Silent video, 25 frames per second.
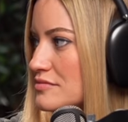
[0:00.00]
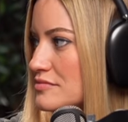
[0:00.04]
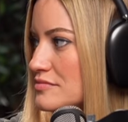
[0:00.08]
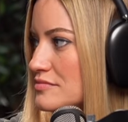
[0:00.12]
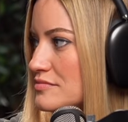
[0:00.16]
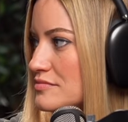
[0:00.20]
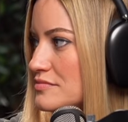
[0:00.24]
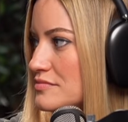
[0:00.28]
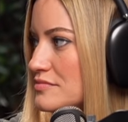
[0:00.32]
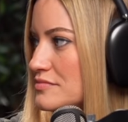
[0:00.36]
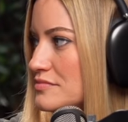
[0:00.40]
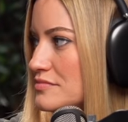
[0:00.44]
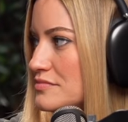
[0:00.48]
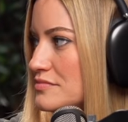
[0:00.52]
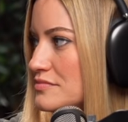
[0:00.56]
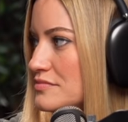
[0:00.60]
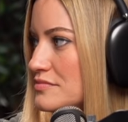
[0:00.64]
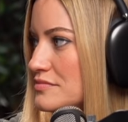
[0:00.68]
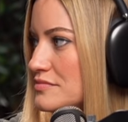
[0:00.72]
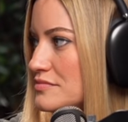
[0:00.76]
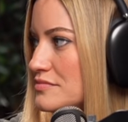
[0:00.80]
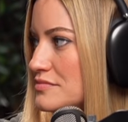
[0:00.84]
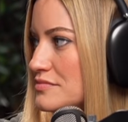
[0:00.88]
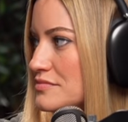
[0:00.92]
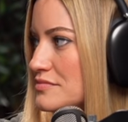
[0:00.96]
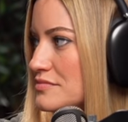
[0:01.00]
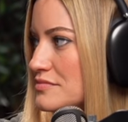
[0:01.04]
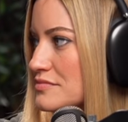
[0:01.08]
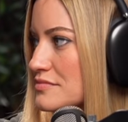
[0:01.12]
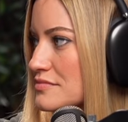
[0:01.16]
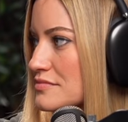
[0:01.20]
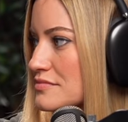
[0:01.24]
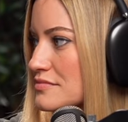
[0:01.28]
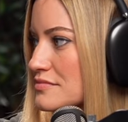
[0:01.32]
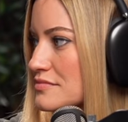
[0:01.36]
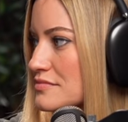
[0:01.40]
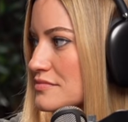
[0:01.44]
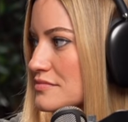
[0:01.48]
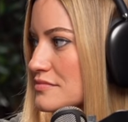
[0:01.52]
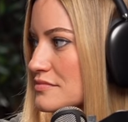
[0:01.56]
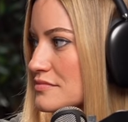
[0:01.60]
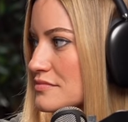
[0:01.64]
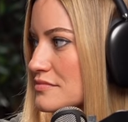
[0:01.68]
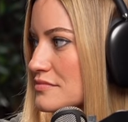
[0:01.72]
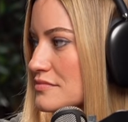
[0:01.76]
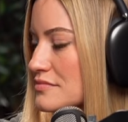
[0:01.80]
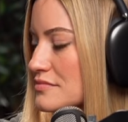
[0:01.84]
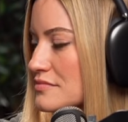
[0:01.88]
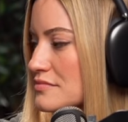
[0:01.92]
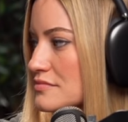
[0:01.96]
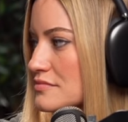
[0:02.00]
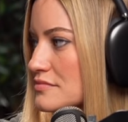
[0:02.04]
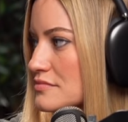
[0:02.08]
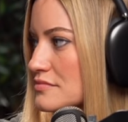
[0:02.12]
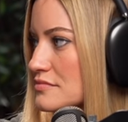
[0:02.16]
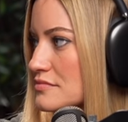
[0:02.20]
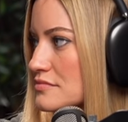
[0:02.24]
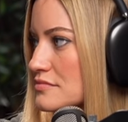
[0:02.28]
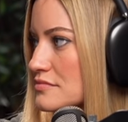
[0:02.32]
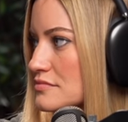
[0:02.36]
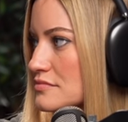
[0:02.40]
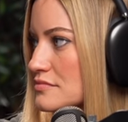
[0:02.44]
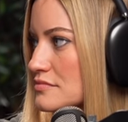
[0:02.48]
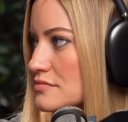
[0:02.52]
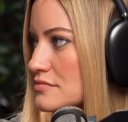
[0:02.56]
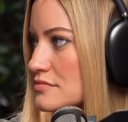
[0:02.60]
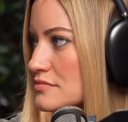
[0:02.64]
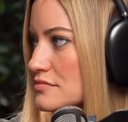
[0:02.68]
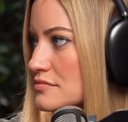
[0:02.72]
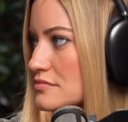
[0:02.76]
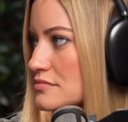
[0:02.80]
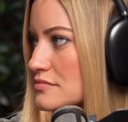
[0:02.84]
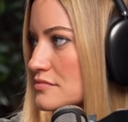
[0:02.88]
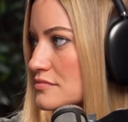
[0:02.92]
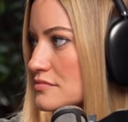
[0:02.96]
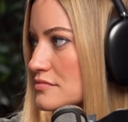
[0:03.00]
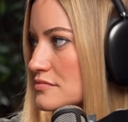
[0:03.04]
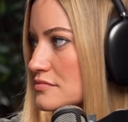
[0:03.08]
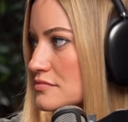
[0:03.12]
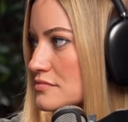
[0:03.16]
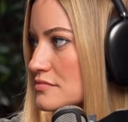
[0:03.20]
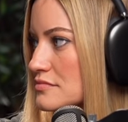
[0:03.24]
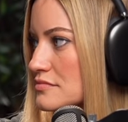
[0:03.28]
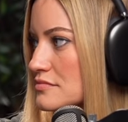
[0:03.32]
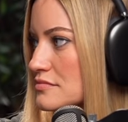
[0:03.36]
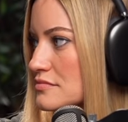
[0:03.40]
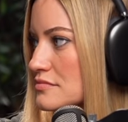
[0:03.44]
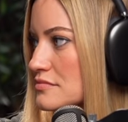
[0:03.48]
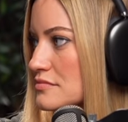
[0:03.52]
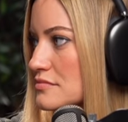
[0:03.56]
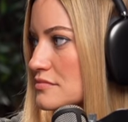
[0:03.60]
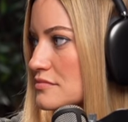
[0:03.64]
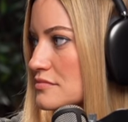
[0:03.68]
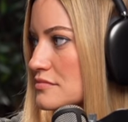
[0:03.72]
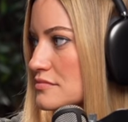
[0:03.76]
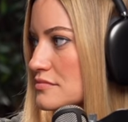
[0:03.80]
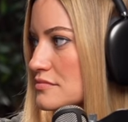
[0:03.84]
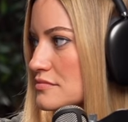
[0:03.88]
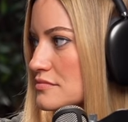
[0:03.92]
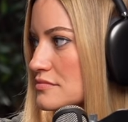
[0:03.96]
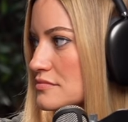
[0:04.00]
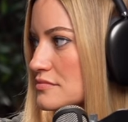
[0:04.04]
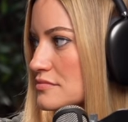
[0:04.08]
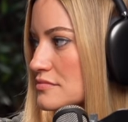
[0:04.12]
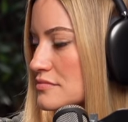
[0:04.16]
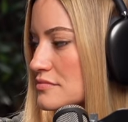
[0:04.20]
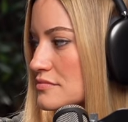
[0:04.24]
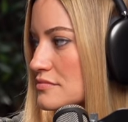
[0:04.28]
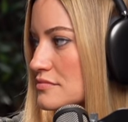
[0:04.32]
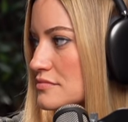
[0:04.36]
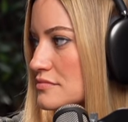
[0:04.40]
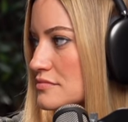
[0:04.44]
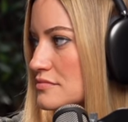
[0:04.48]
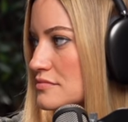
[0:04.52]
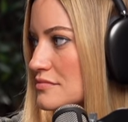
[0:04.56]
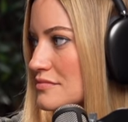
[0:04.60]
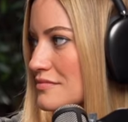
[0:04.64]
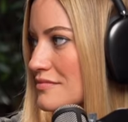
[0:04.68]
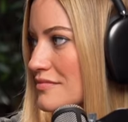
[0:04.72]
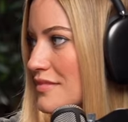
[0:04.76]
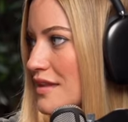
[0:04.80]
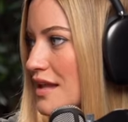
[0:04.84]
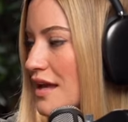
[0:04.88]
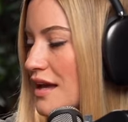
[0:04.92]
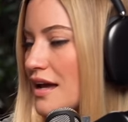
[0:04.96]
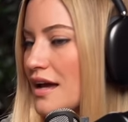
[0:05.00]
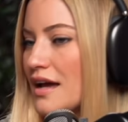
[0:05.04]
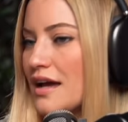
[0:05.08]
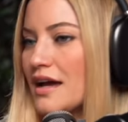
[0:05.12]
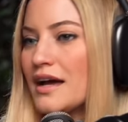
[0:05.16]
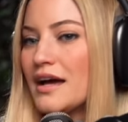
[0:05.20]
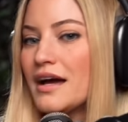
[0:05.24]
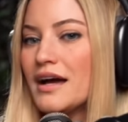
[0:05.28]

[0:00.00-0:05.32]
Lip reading: [no speech]